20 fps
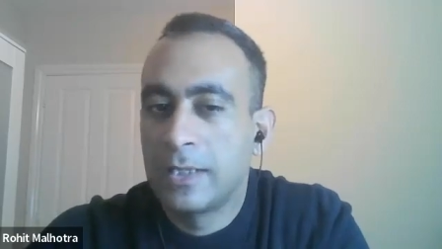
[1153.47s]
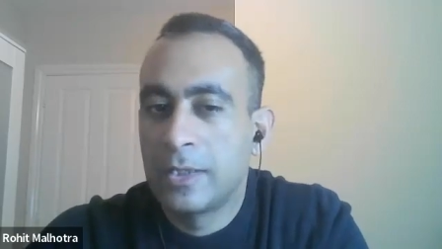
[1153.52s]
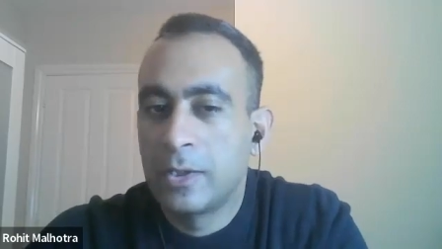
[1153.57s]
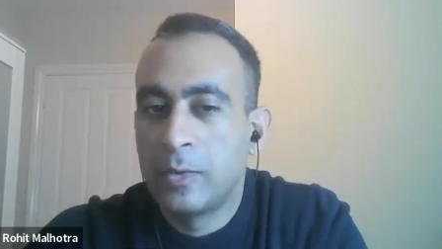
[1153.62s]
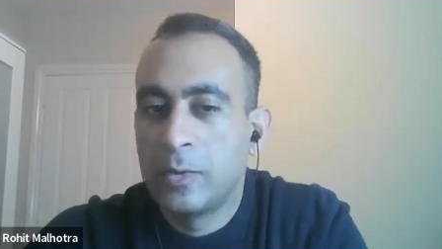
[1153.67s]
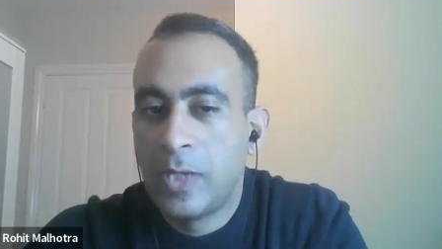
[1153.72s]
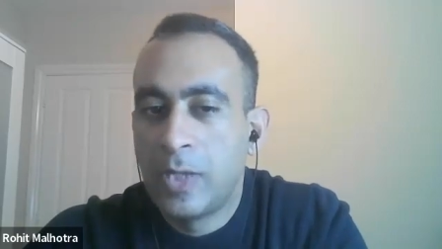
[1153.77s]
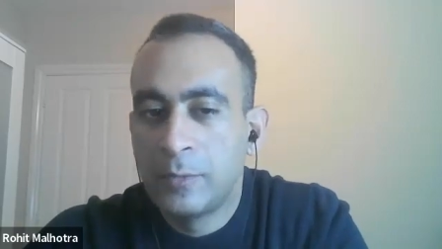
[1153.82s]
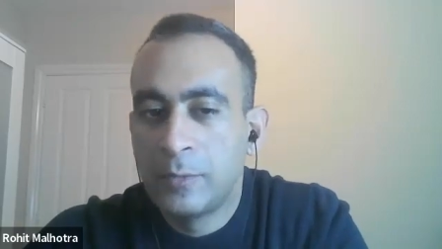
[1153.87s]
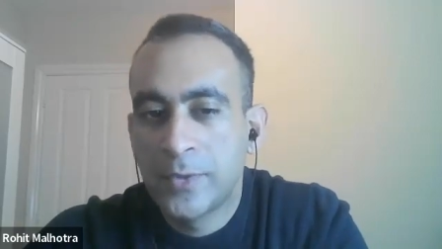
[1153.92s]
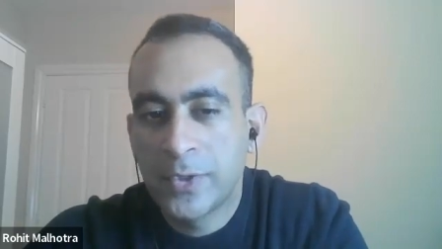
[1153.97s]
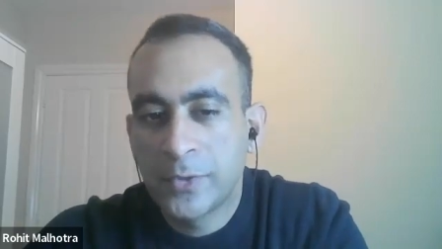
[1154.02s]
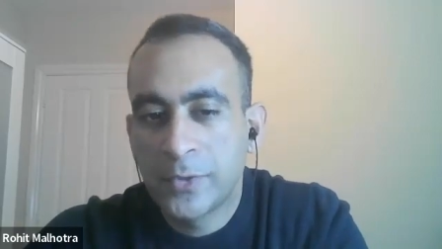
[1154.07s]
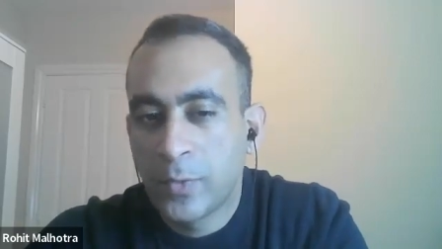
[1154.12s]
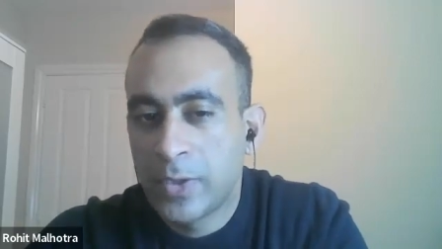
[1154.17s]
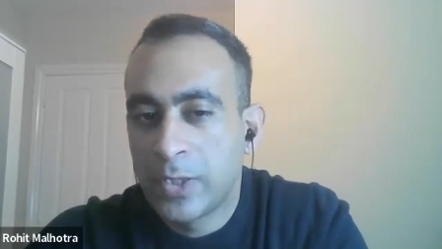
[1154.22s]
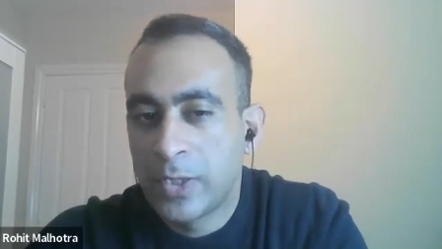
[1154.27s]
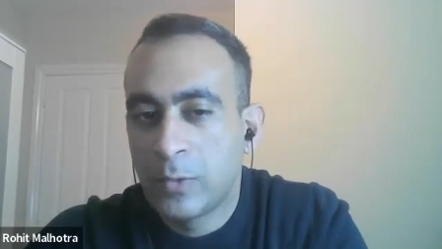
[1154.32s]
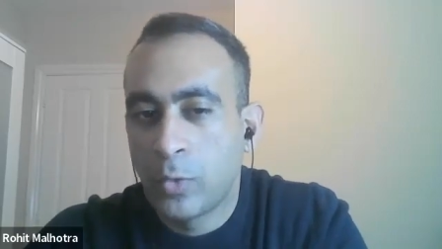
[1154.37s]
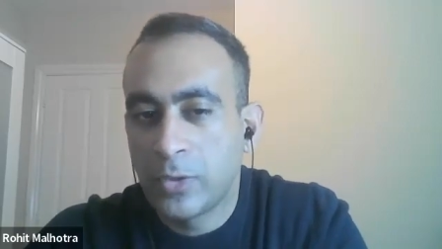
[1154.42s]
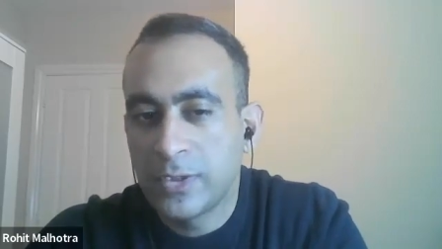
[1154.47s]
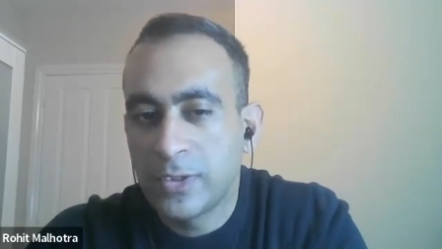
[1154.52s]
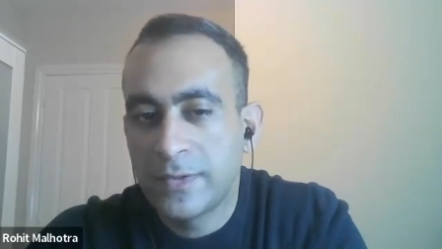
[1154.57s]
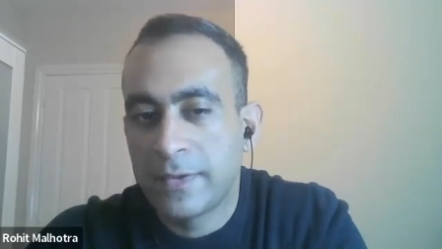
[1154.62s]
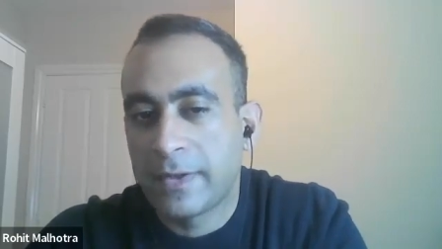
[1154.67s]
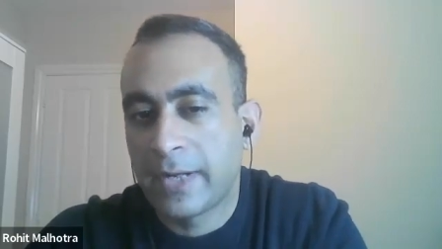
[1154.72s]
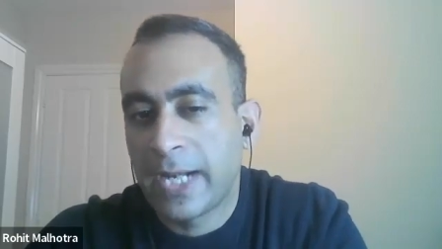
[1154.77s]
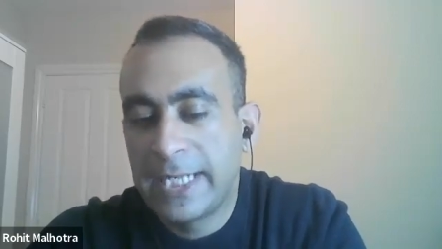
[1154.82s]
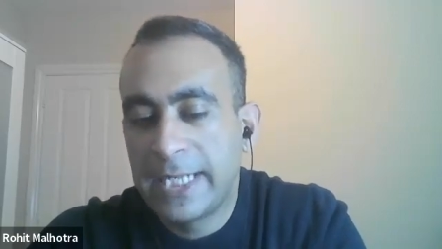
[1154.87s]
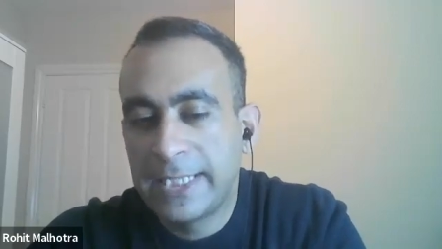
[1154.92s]
I was just wondering, what is
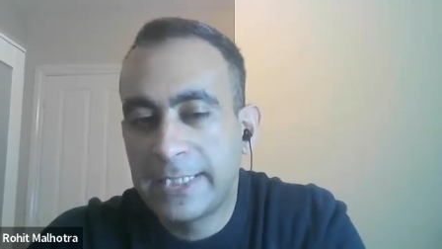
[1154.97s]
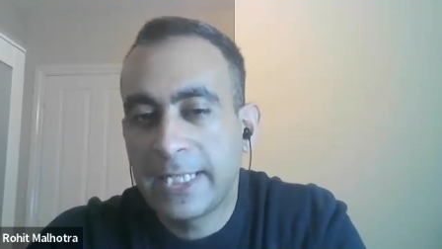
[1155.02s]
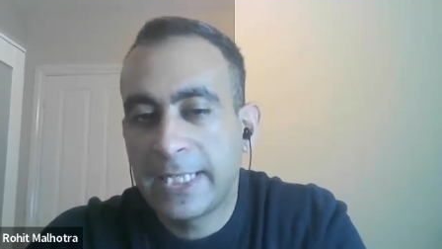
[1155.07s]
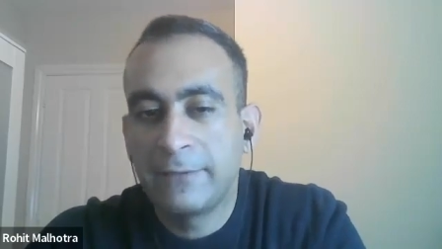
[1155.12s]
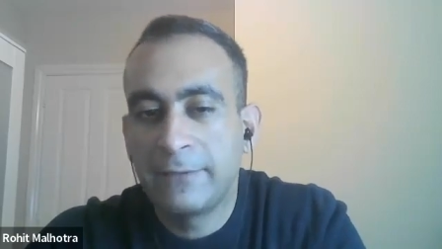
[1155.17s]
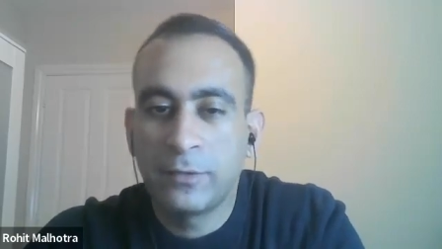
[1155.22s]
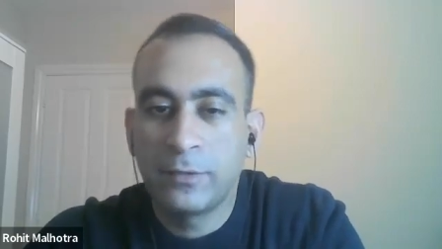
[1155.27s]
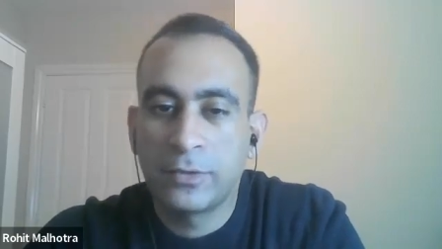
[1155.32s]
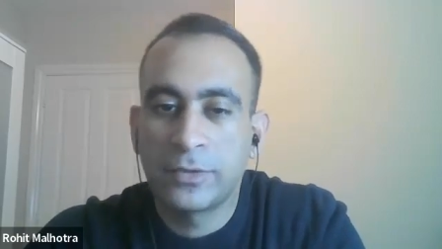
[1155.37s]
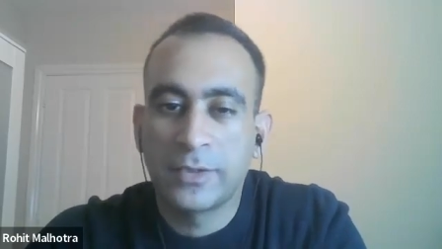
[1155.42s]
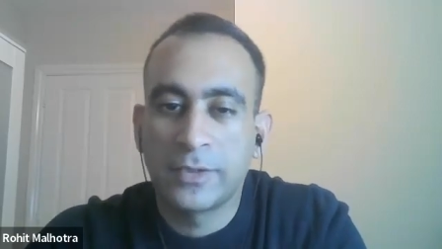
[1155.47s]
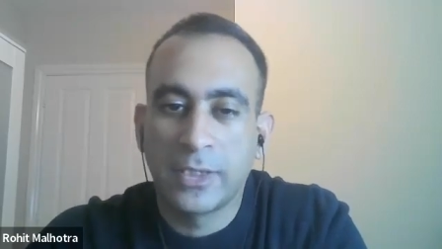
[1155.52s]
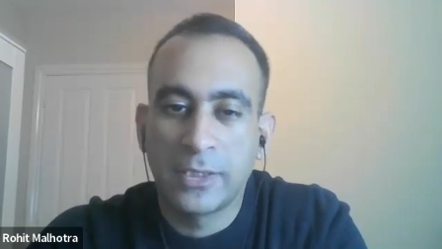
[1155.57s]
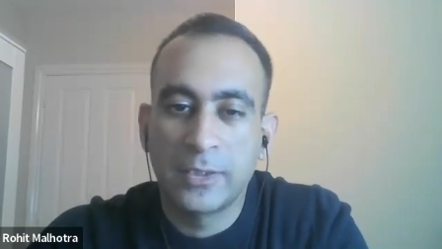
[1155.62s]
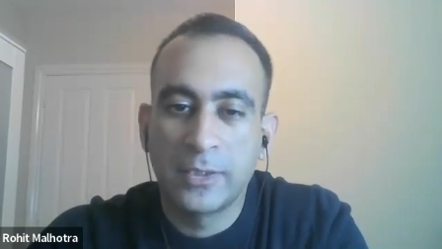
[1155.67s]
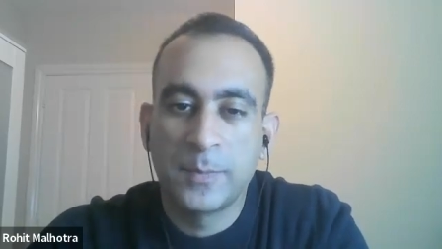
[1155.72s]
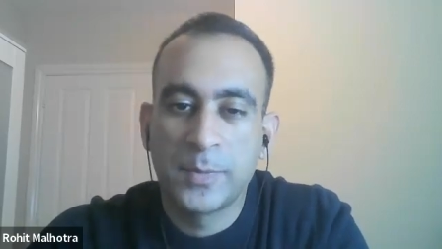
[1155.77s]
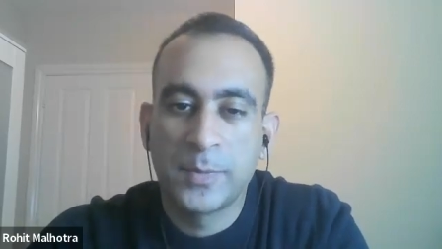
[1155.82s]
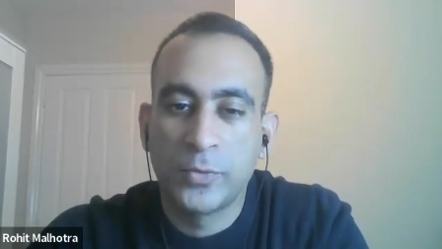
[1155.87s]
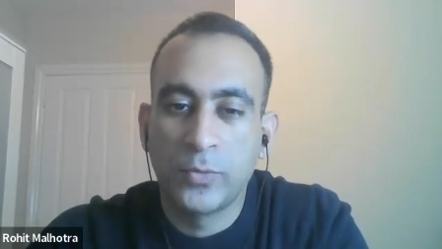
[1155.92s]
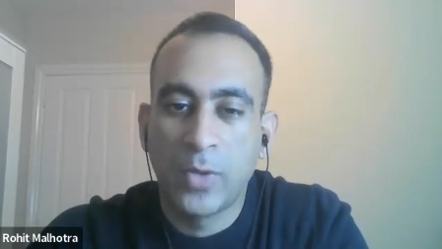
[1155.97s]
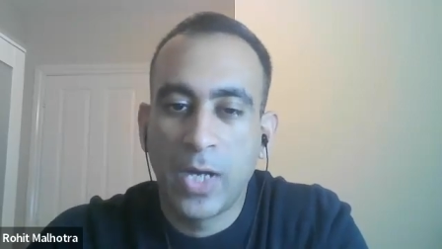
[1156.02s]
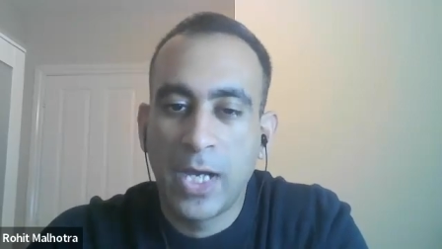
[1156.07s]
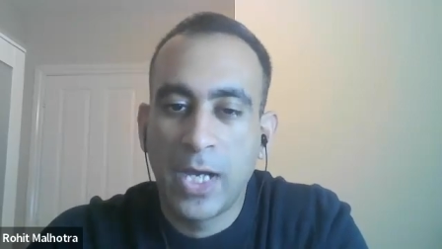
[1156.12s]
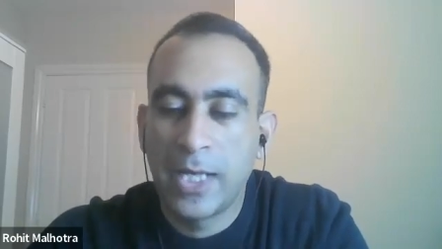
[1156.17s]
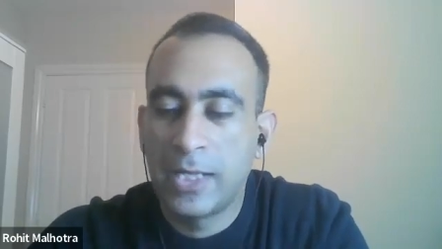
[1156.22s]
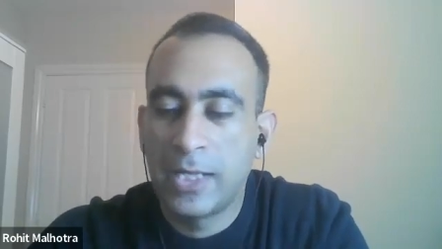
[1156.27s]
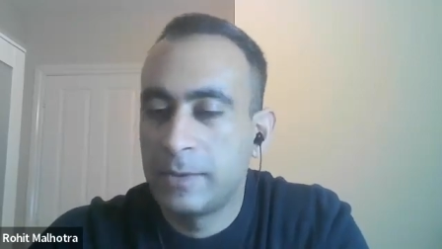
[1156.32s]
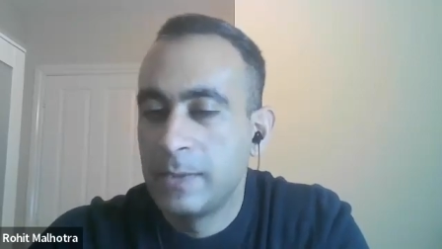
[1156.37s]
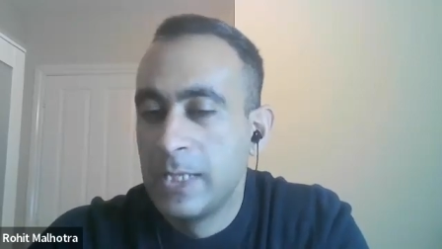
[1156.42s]
the right time for startups to
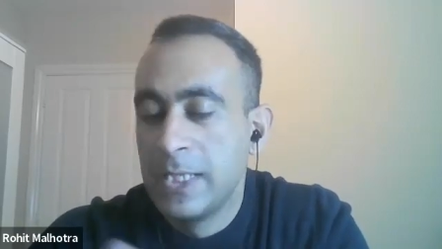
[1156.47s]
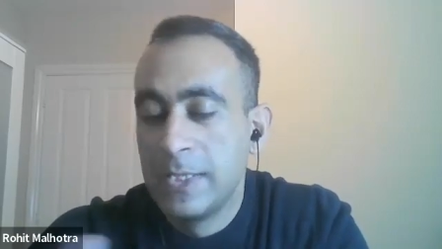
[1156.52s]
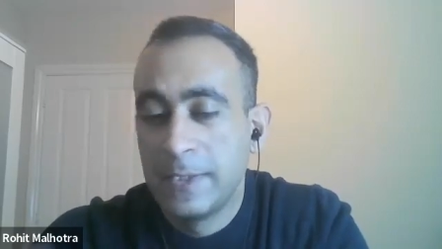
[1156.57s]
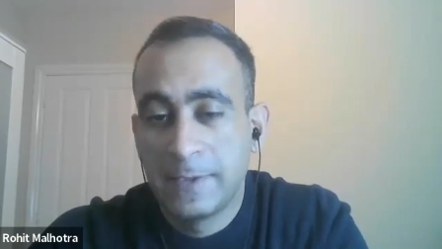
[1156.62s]
hire